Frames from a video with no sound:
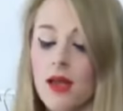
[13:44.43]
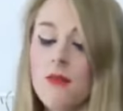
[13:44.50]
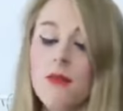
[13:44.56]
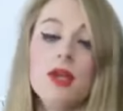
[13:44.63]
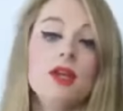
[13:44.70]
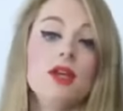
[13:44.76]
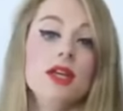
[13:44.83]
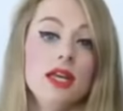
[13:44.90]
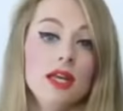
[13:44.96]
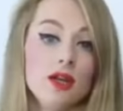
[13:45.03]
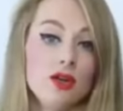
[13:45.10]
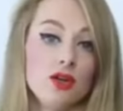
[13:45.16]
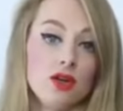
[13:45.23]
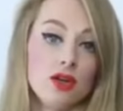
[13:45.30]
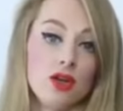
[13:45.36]
but you need a
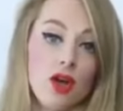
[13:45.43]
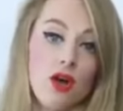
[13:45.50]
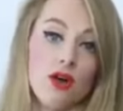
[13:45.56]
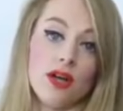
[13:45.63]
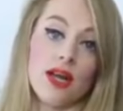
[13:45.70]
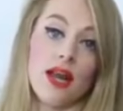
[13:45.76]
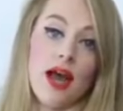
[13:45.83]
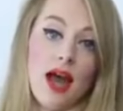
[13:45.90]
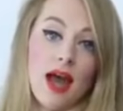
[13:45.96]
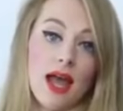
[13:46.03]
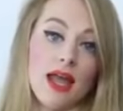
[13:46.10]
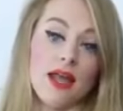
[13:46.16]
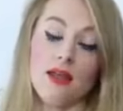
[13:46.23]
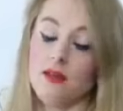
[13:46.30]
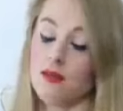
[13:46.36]
good coat, and
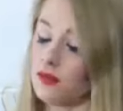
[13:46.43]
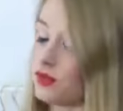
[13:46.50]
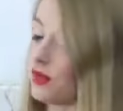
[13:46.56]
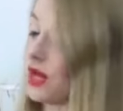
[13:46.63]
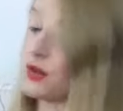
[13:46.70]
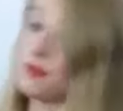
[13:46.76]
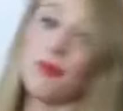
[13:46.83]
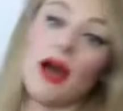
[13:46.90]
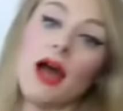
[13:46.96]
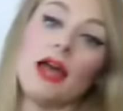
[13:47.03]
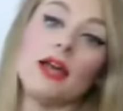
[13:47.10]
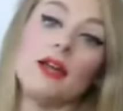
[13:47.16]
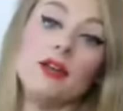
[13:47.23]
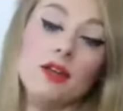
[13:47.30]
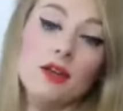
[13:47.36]
I try to buy
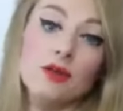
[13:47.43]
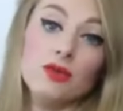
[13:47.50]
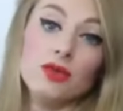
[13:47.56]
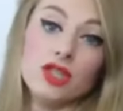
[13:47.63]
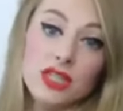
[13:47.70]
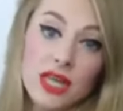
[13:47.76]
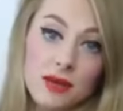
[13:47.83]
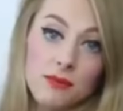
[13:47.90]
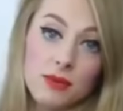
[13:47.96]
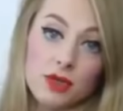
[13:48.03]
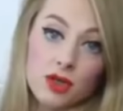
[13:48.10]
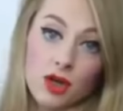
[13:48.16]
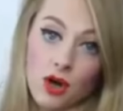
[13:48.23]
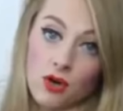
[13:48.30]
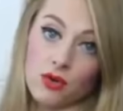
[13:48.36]
a new statement
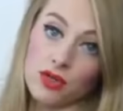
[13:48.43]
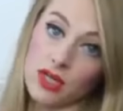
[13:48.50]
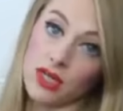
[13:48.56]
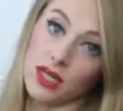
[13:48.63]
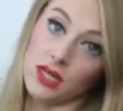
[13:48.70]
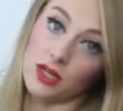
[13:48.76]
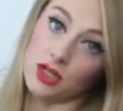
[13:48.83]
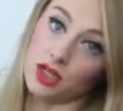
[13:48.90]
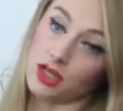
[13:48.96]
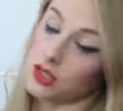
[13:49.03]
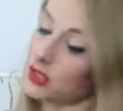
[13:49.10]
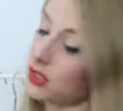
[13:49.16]
coat each